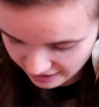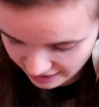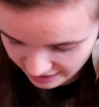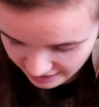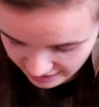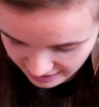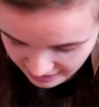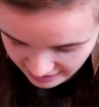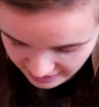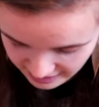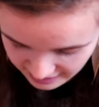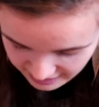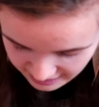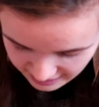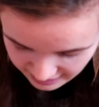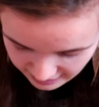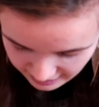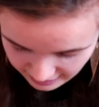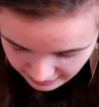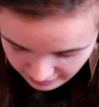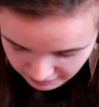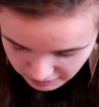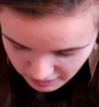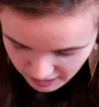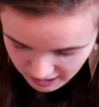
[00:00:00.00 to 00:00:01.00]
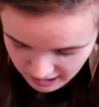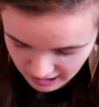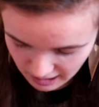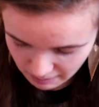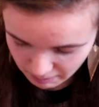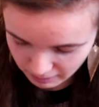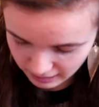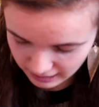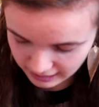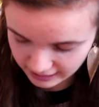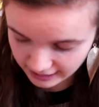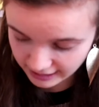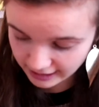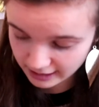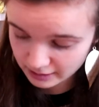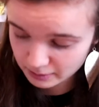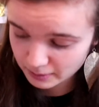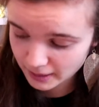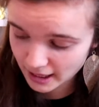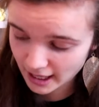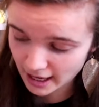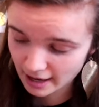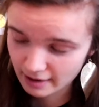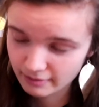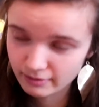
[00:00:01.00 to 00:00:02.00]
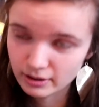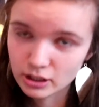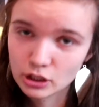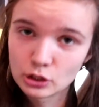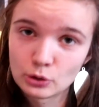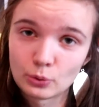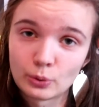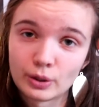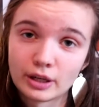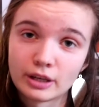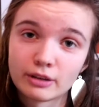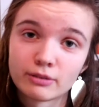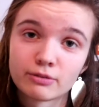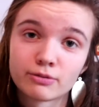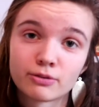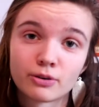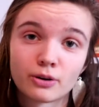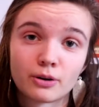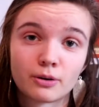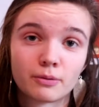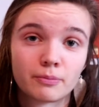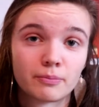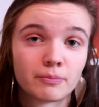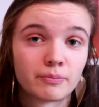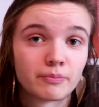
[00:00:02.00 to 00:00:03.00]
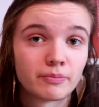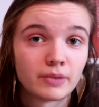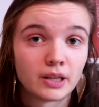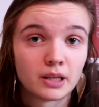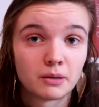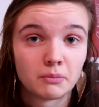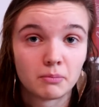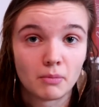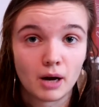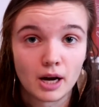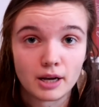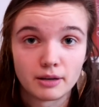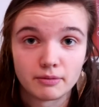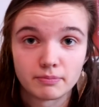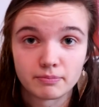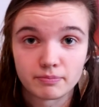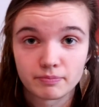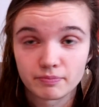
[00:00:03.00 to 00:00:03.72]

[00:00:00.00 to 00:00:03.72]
And like for example here we have a drawing from in my